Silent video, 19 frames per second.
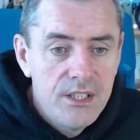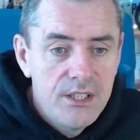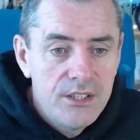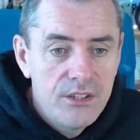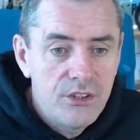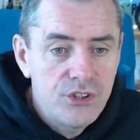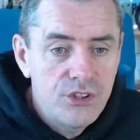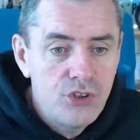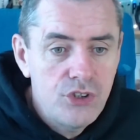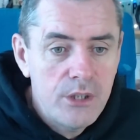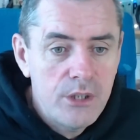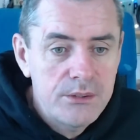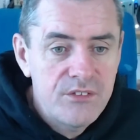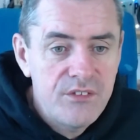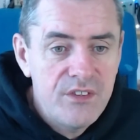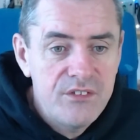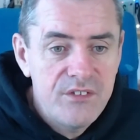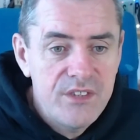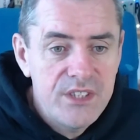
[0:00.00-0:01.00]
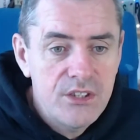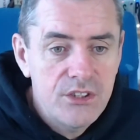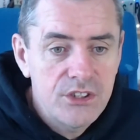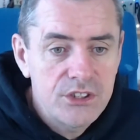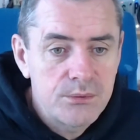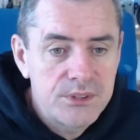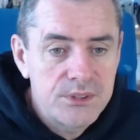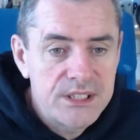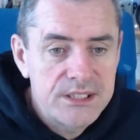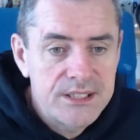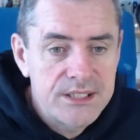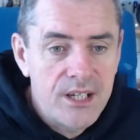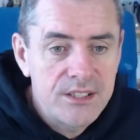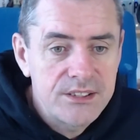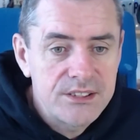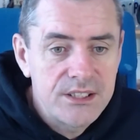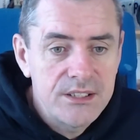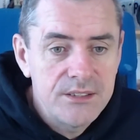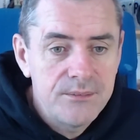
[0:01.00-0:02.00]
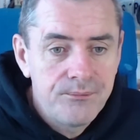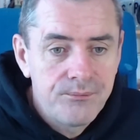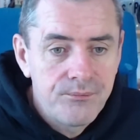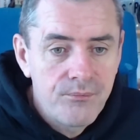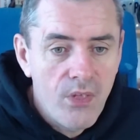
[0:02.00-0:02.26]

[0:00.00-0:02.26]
There are two types of EV customers, says Austin.